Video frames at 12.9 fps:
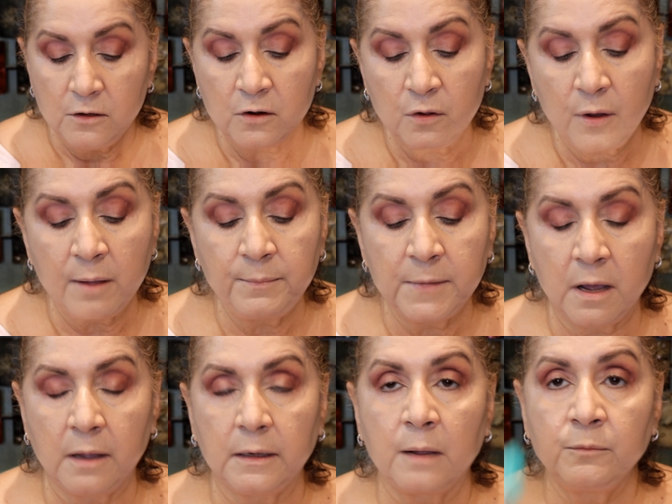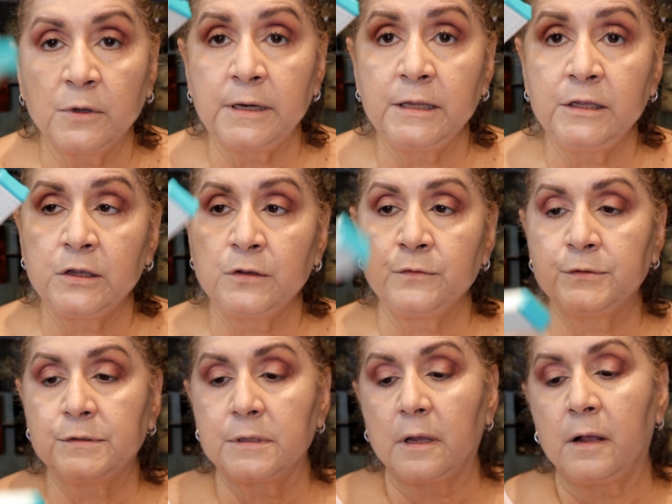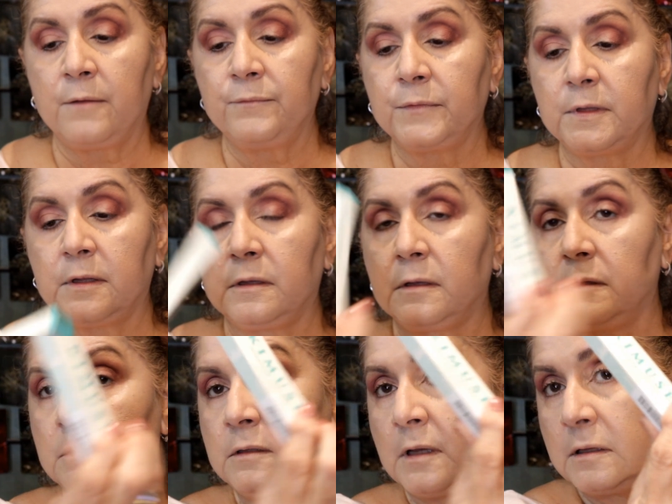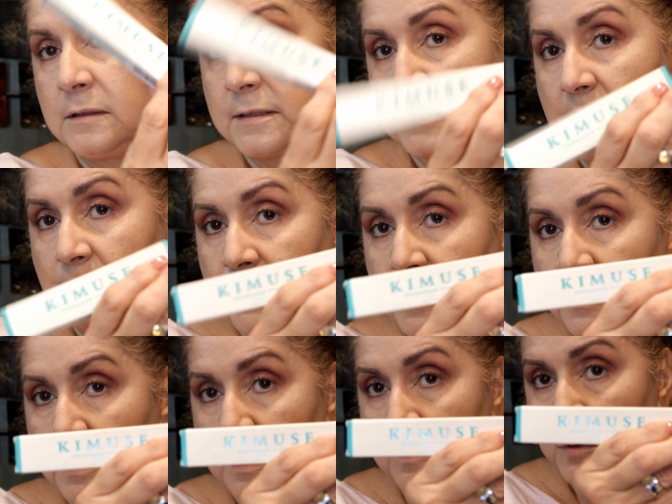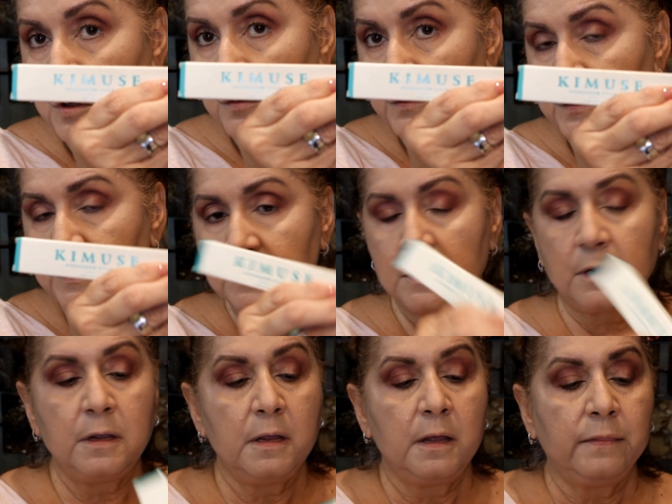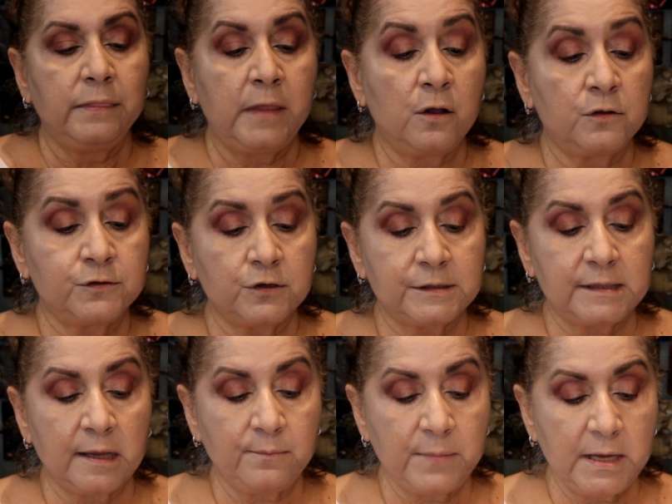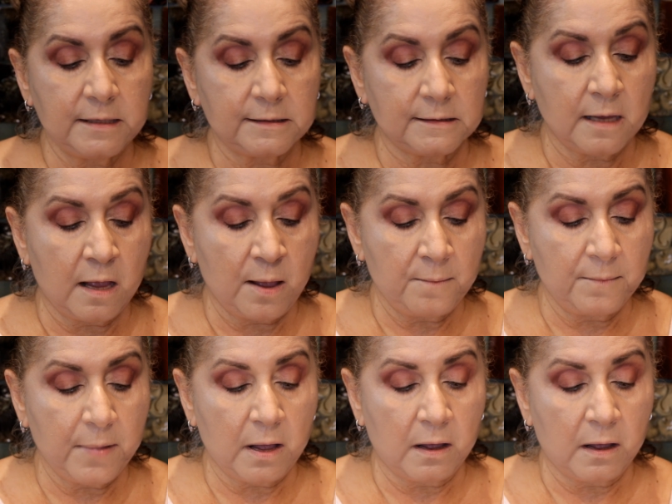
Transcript: You know, I'm not. I'm going to use this company, Kimuse. They also sent me some